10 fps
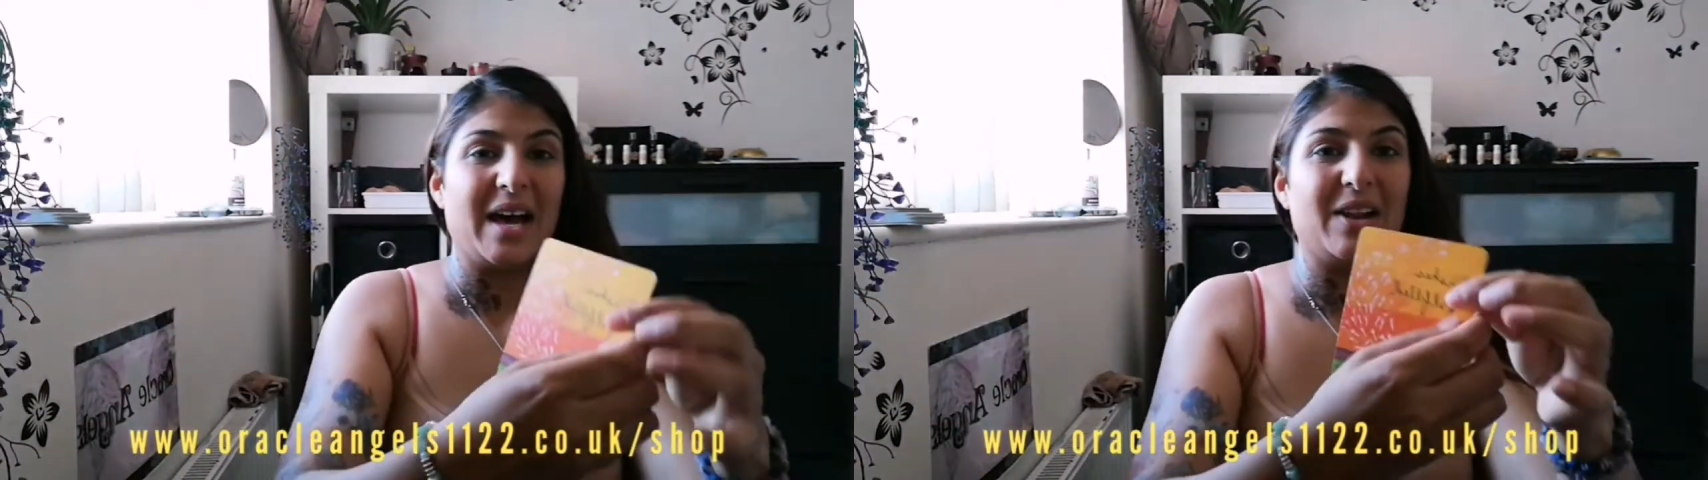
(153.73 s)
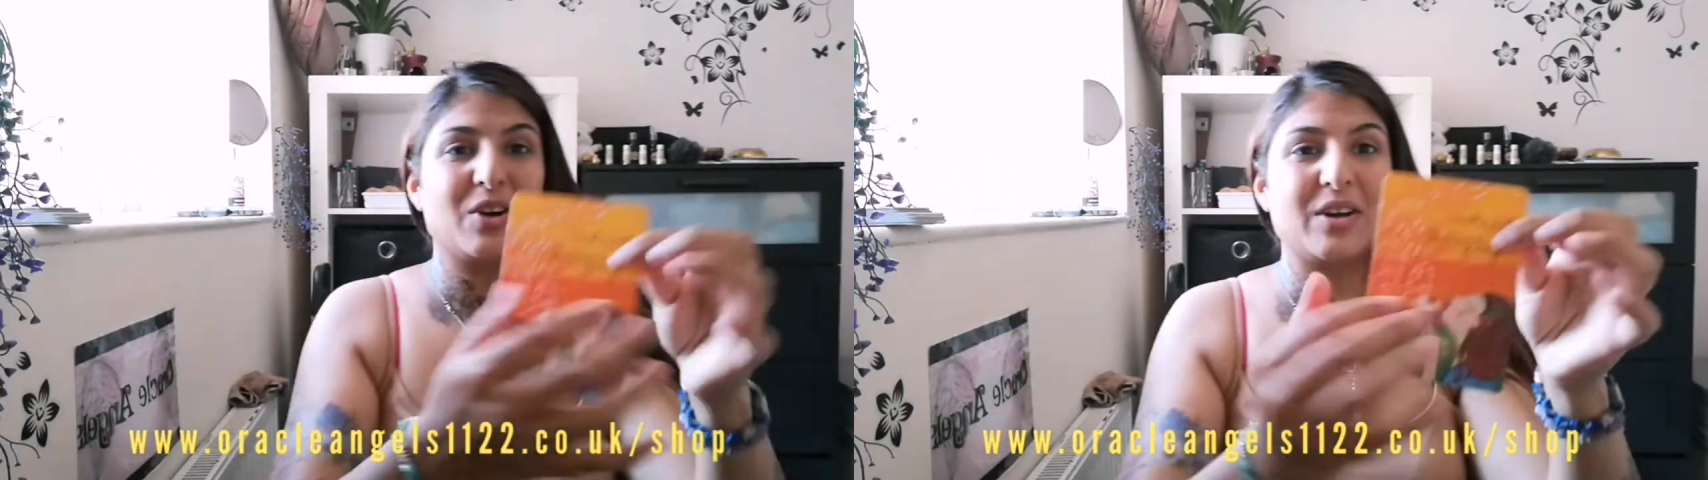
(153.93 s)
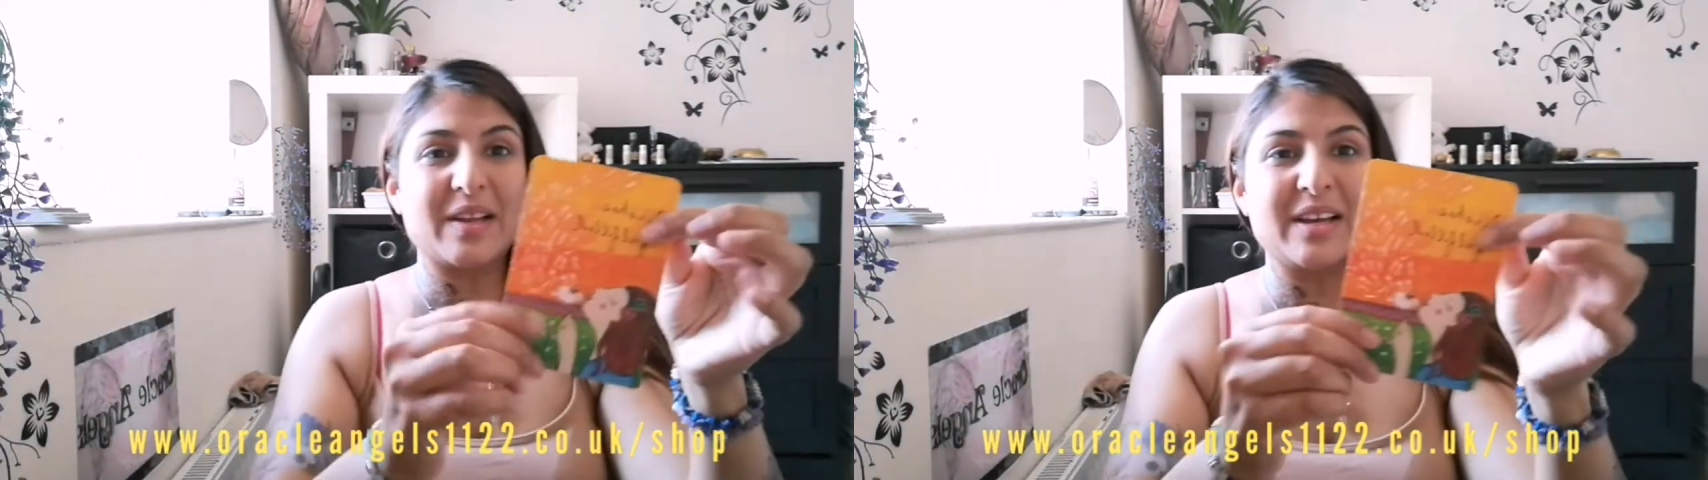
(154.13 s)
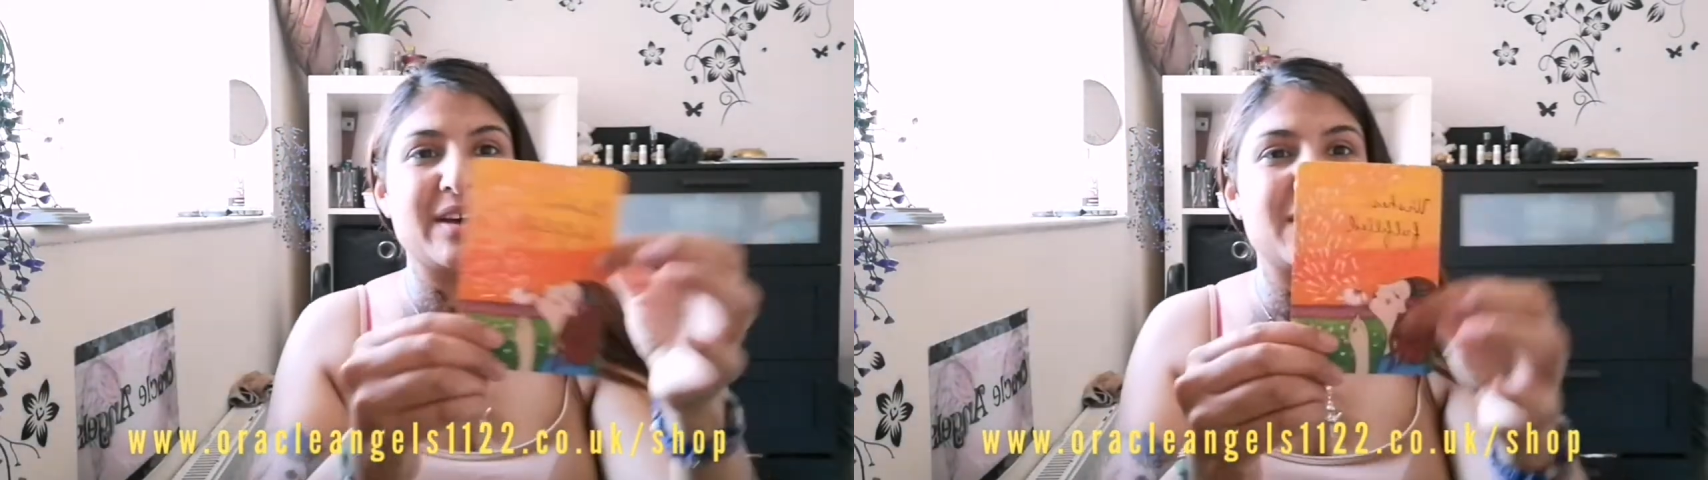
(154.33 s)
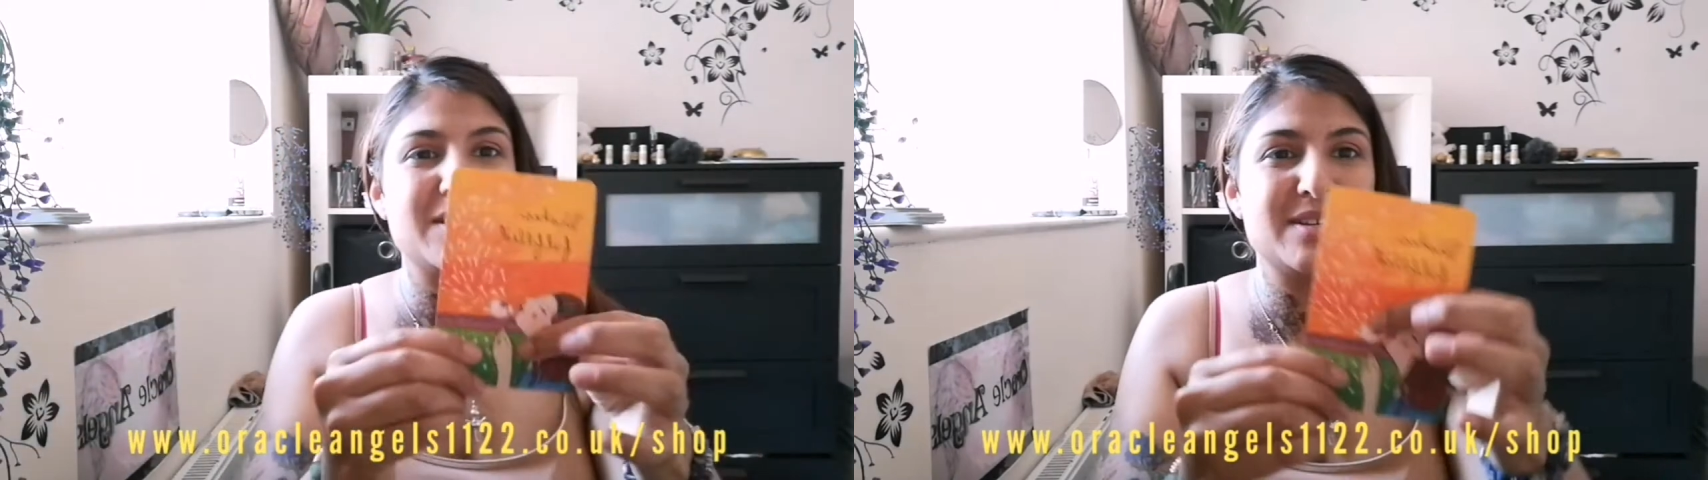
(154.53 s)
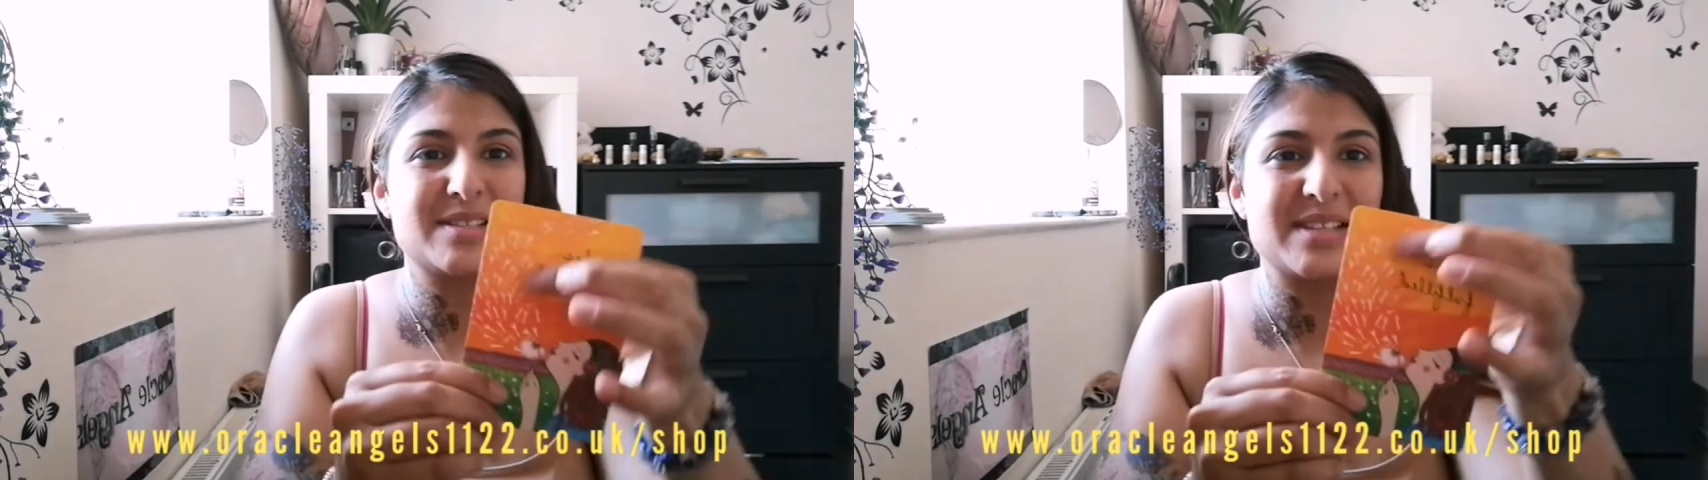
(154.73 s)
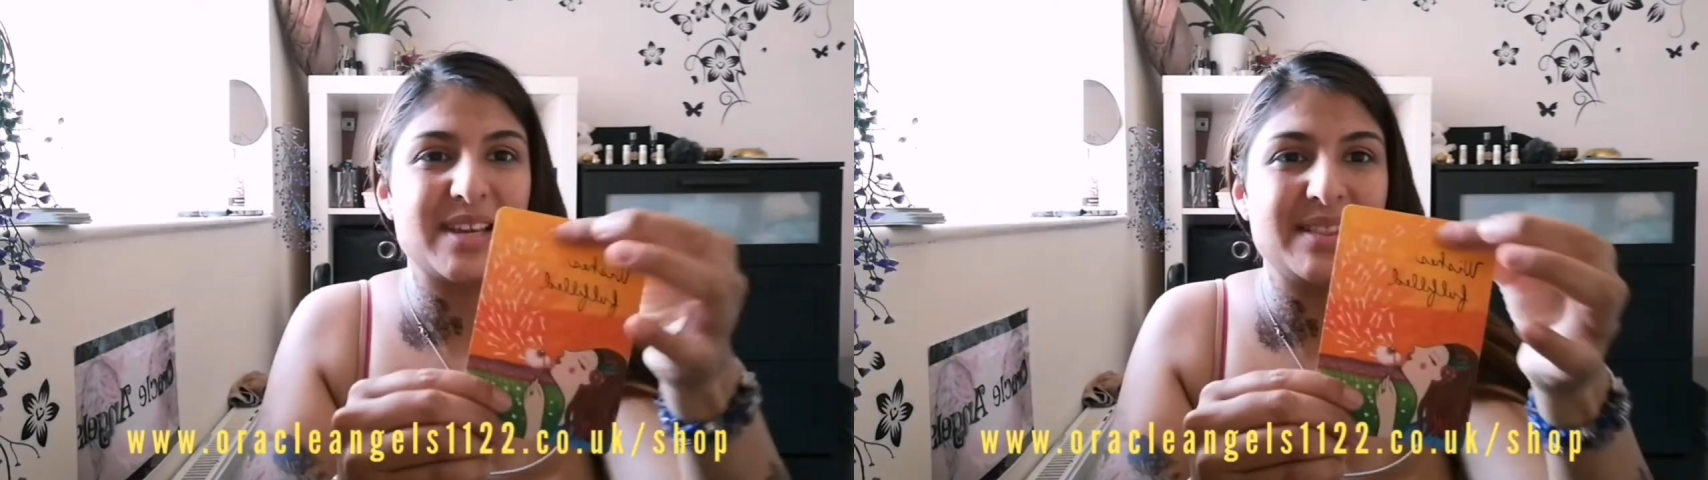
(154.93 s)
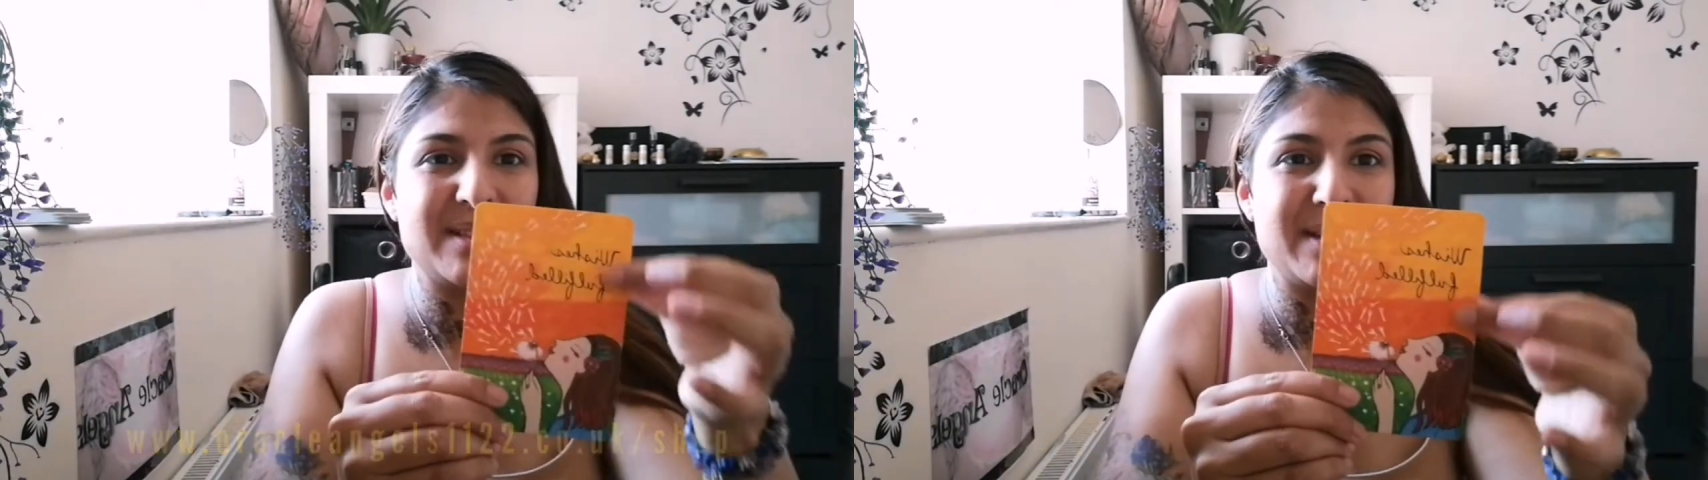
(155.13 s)
And look at the colours
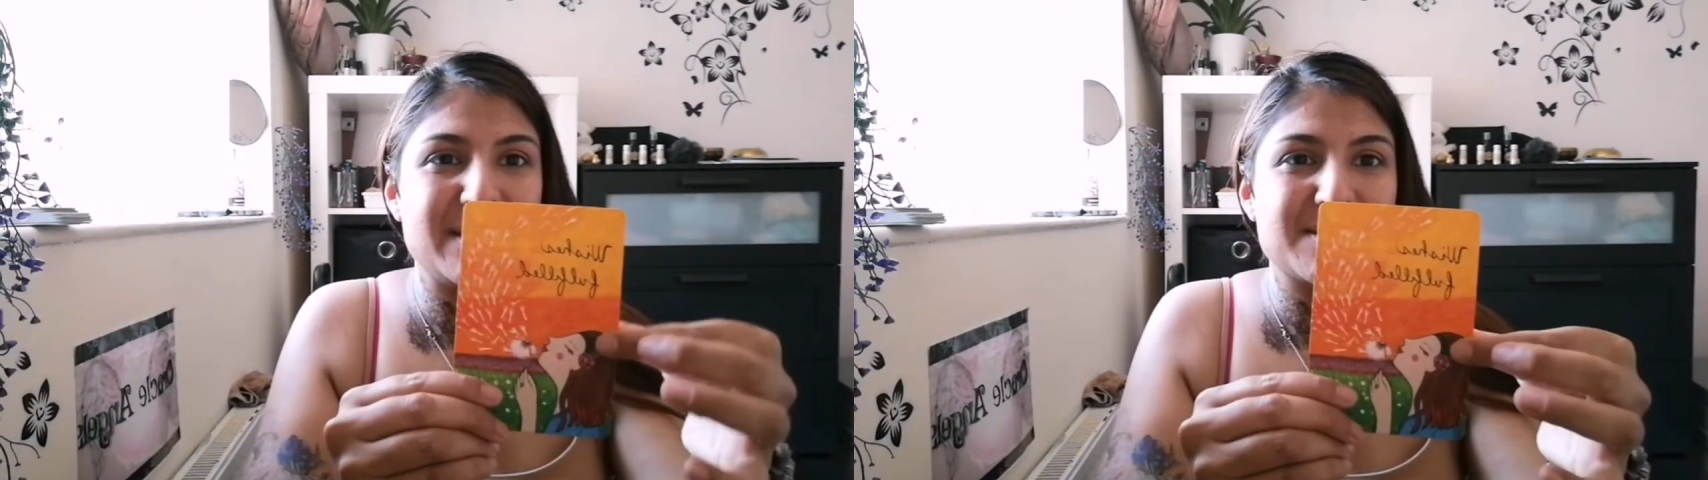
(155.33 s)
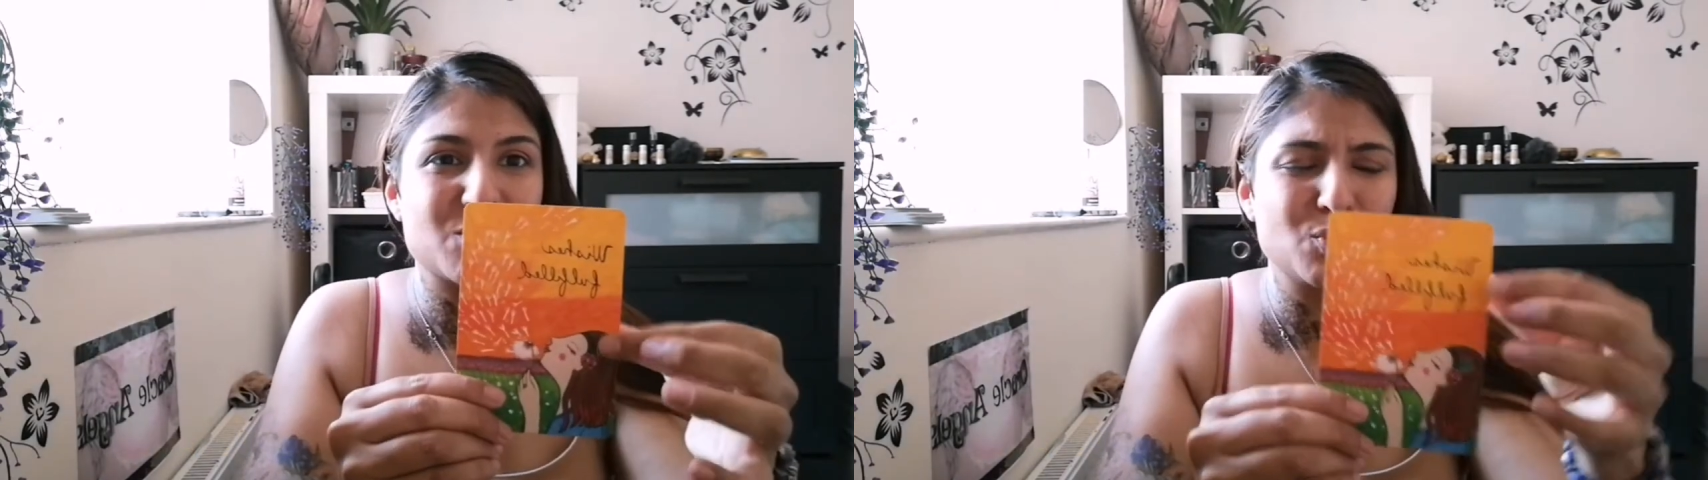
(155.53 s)
in this.